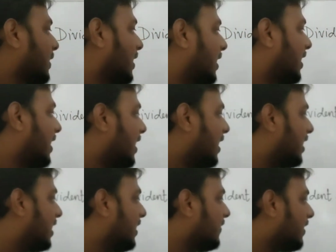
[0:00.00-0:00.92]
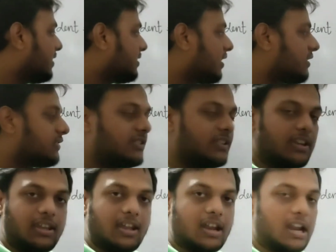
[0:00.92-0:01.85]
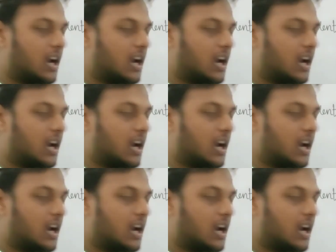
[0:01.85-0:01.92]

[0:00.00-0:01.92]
here divisor is 3